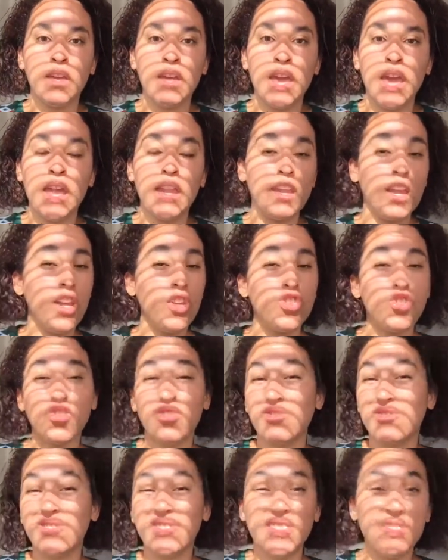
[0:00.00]
In
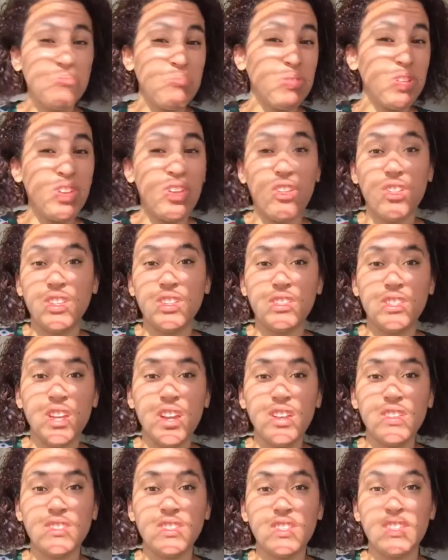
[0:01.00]
nature, simply all it
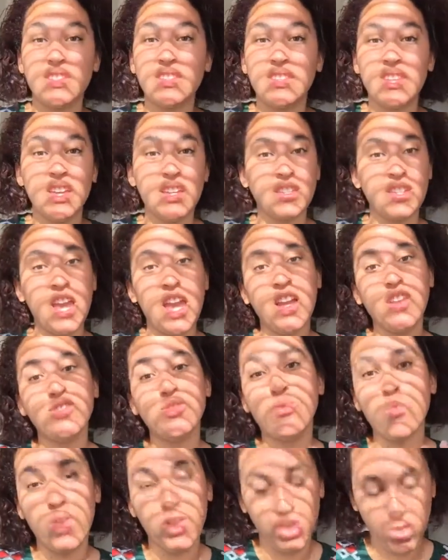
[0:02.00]
does is it
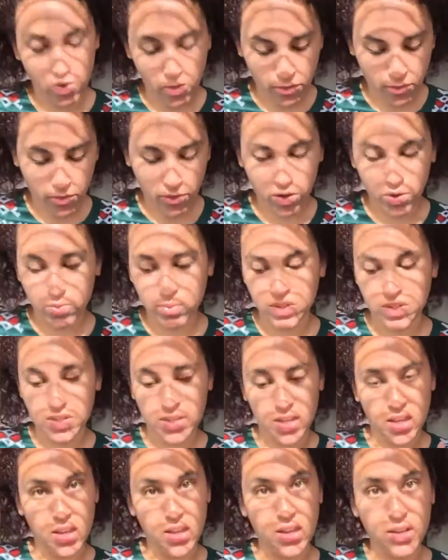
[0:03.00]
takes what your
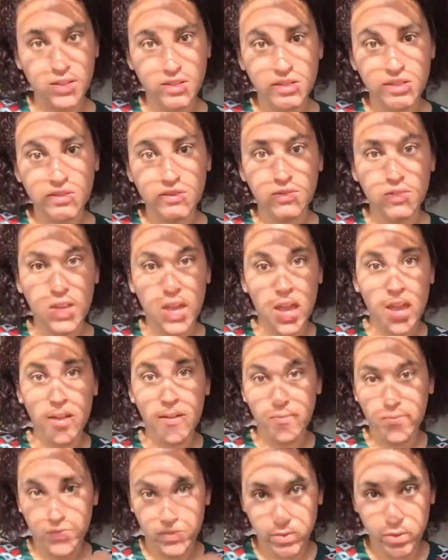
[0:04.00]
frequency is.
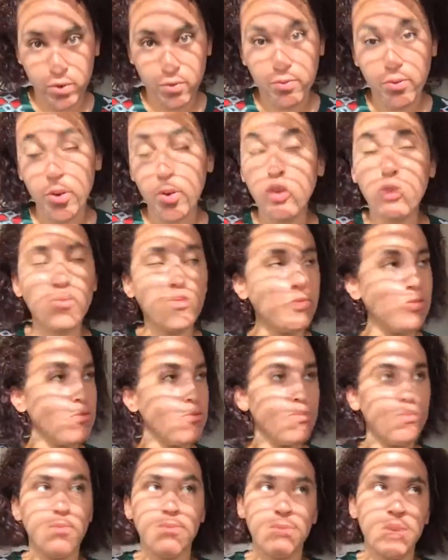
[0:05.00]
Okay,
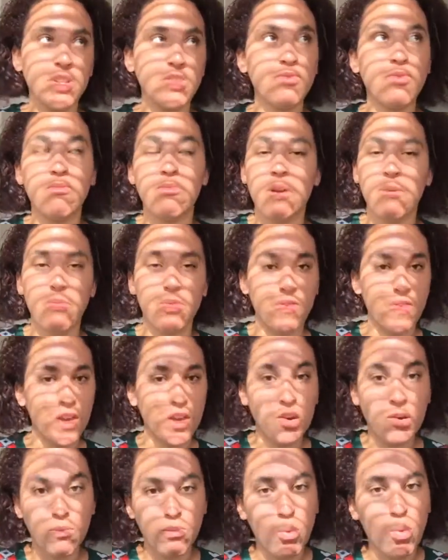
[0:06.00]
you must remember that
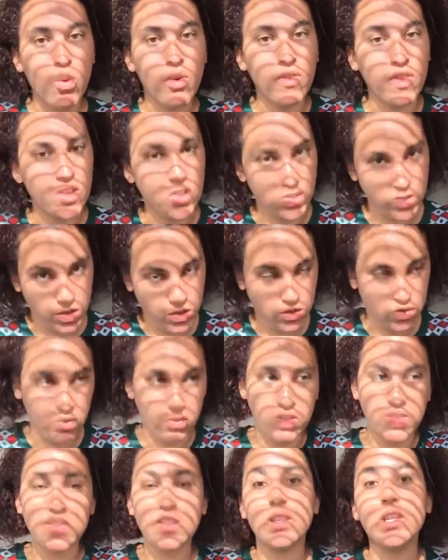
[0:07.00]
you're more than
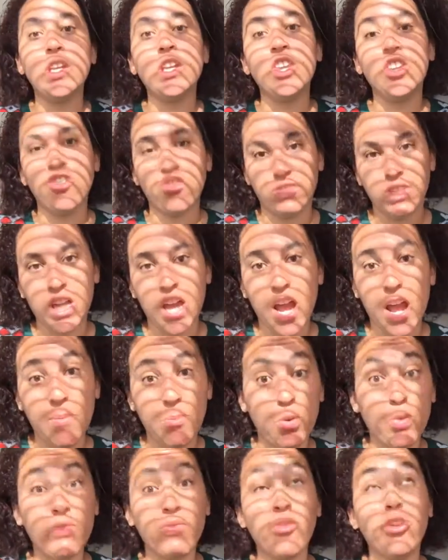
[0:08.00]
this linear time.
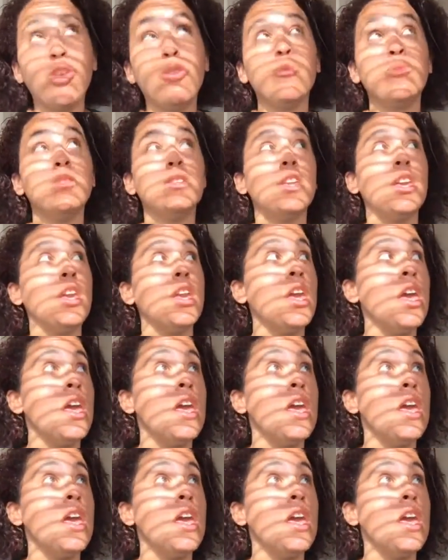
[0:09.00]
Your frequency,